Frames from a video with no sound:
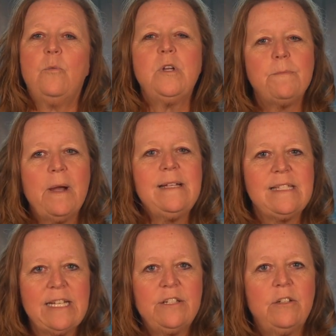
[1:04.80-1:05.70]
which might
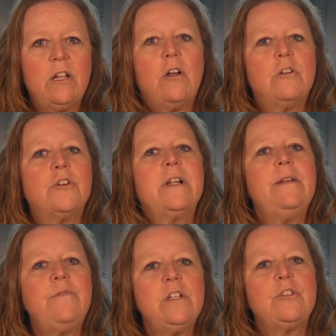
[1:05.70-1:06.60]
signal a larger
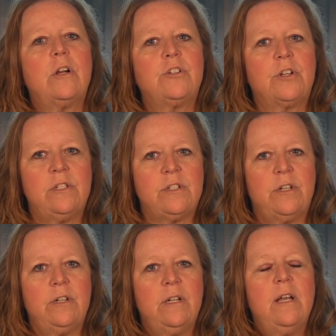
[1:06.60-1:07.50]
infrastructure
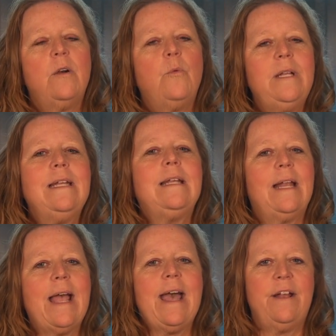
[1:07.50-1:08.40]
concern we need to
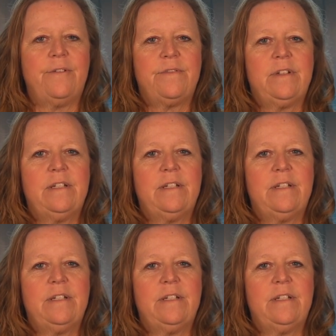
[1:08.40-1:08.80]
get ahead of.